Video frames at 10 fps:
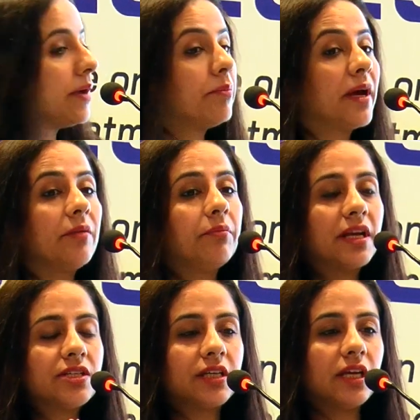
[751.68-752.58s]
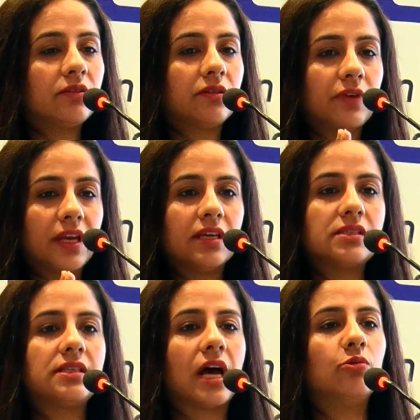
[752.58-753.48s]
by measuring the various
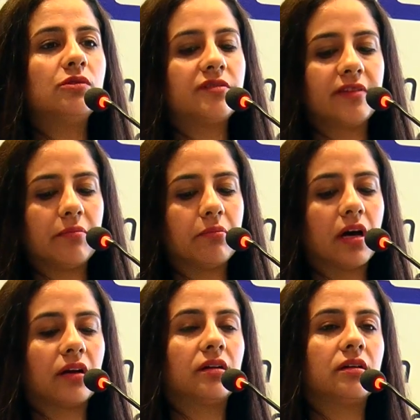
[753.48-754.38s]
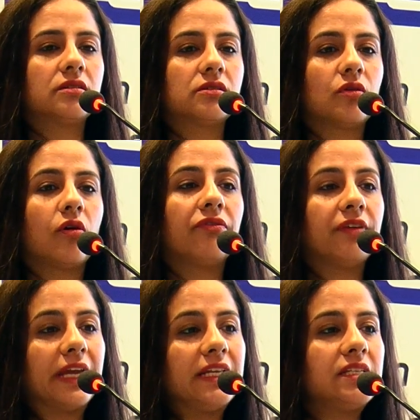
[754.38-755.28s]
downstream markers
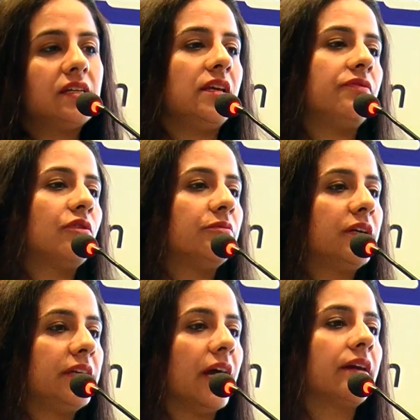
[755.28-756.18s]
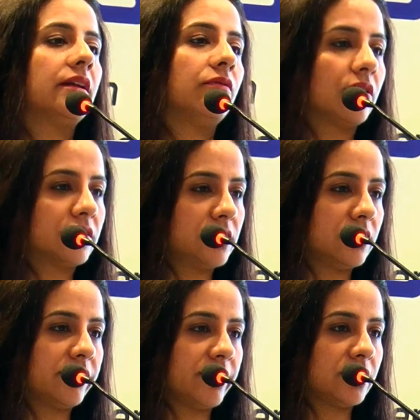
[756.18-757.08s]
of injury from the reactive oxygen
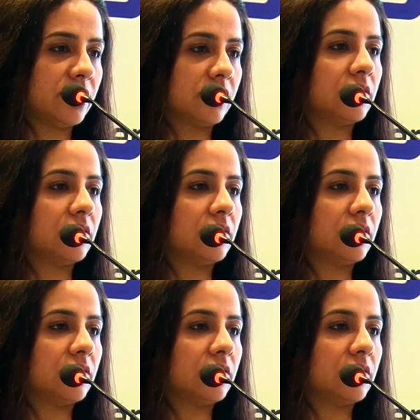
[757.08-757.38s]
species.